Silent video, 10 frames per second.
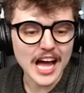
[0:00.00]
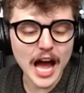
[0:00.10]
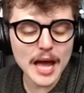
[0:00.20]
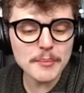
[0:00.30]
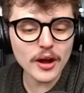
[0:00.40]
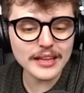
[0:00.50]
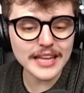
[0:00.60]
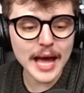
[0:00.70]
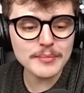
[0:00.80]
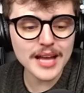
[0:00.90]
I bought a
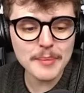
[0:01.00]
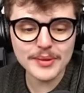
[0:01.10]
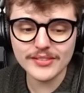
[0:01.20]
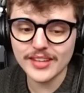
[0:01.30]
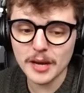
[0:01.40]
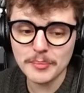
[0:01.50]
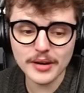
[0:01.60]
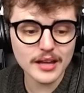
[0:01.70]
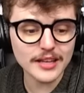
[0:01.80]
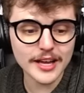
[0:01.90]
laptop and set up an
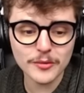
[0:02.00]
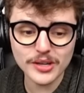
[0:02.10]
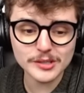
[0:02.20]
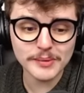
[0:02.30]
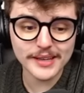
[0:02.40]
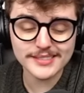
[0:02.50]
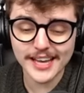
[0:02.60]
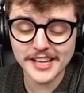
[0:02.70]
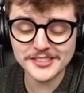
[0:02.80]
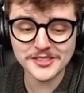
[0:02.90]
online workspace
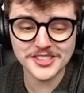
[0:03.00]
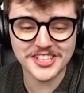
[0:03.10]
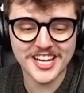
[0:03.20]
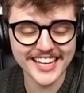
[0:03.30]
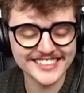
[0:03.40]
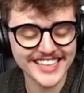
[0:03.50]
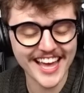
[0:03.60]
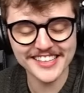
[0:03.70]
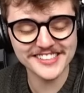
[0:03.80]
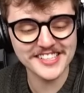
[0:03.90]
as you suggest
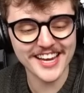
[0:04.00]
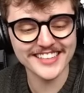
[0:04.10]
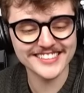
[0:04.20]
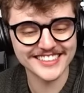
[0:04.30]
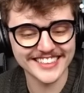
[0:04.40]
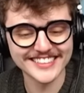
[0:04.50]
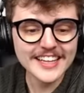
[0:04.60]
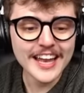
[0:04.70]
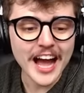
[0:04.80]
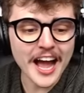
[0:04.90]
as suggested.
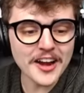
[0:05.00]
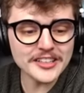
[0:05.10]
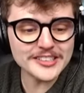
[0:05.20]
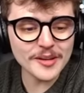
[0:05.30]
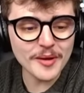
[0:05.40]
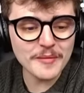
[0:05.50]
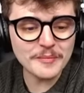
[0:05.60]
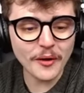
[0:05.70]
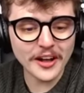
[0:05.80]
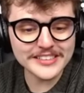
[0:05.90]
I heard someone
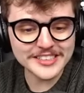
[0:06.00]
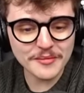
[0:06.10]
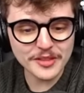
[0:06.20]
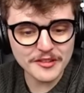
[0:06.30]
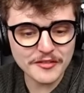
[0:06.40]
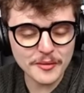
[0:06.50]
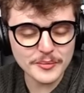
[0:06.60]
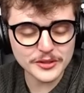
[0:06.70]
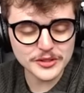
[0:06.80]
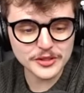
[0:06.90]
bought something from
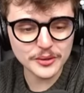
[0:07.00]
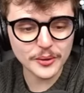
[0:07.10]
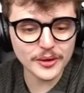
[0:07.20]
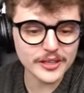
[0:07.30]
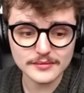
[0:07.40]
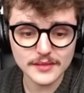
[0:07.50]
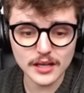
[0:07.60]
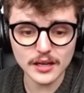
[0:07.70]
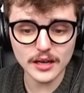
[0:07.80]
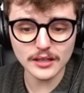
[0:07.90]
your store.
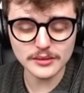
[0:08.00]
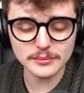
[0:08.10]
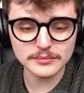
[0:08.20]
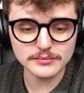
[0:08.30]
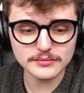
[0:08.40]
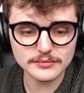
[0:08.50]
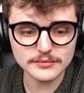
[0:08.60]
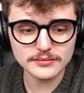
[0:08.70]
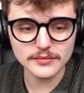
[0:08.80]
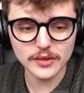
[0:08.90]
Um
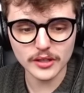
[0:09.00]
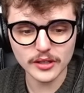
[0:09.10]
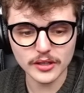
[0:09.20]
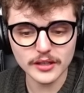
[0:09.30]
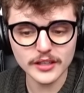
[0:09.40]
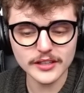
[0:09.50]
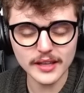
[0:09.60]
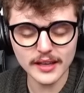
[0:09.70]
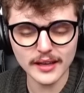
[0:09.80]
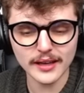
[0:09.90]
uh
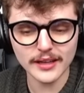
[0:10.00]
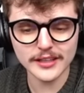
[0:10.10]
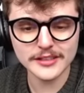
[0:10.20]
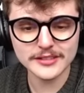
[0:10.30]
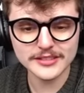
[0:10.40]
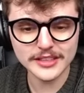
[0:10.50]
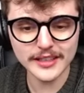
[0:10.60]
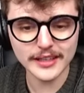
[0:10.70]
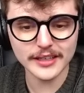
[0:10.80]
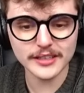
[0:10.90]
yeah.
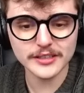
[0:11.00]
Yeah.